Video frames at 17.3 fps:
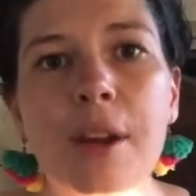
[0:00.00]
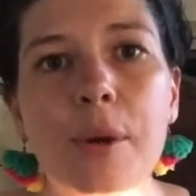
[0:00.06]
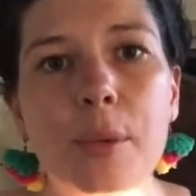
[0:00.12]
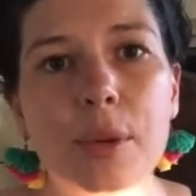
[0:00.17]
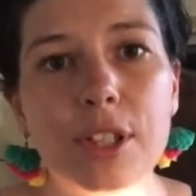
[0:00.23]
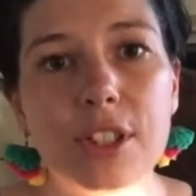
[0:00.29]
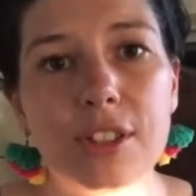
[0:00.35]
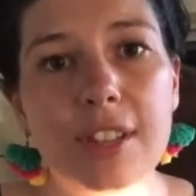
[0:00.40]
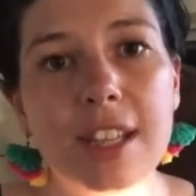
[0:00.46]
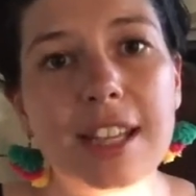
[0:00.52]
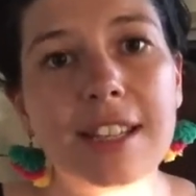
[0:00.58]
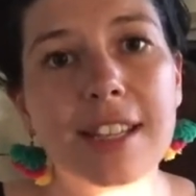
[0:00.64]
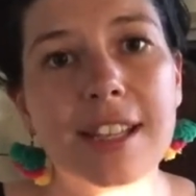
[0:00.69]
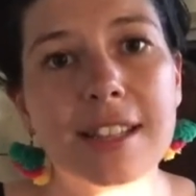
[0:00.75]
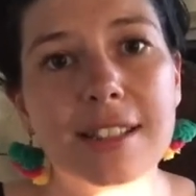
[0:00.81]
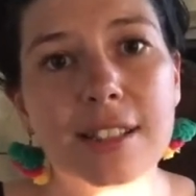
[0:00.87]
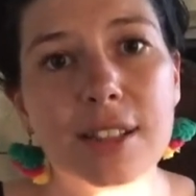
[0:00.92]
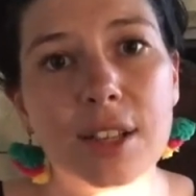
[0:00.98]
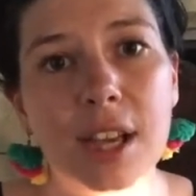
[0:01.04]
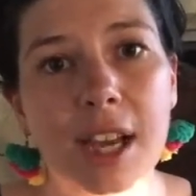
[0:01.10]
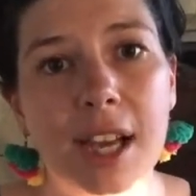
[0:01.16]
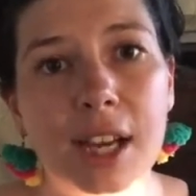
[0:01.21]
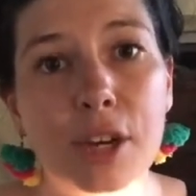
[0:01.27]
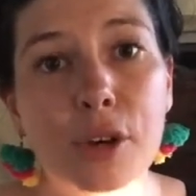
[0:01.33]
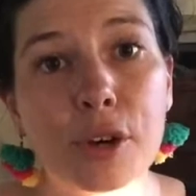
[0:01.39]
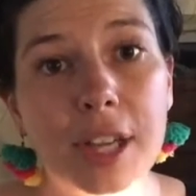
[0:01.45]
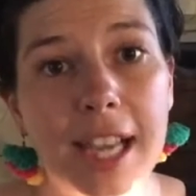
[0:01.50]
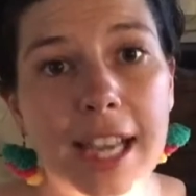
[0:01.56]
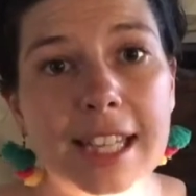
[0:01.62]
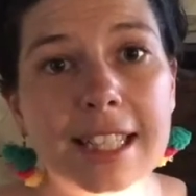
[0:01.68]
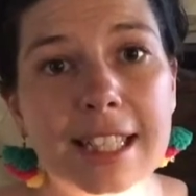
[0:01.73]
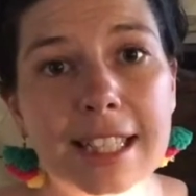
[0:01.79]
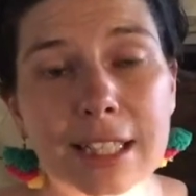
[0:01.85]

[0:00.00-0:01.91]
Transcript: which then gets created